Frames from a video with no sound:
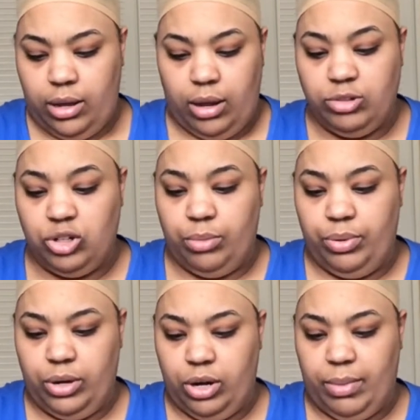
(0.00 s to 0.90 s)
I'm just gonna
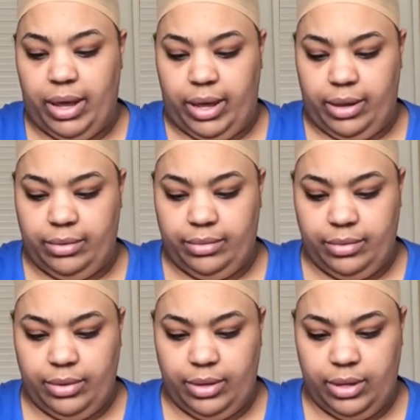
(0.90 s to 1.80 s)
put it on my head
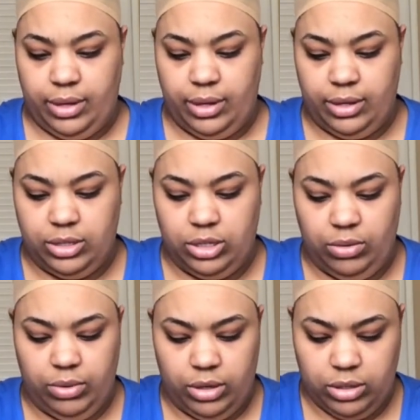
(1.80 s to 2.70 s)
and see
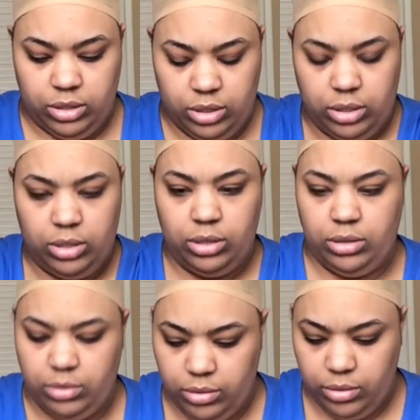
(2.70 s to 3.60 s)
what it's
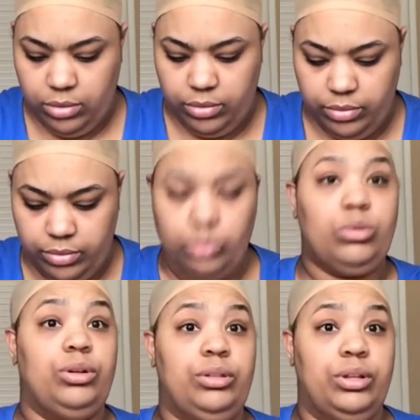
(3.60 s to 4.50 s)

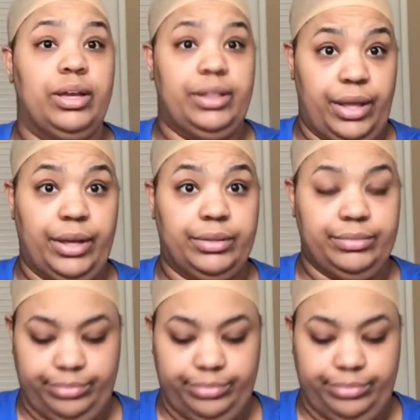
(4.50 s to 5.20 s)
looking like.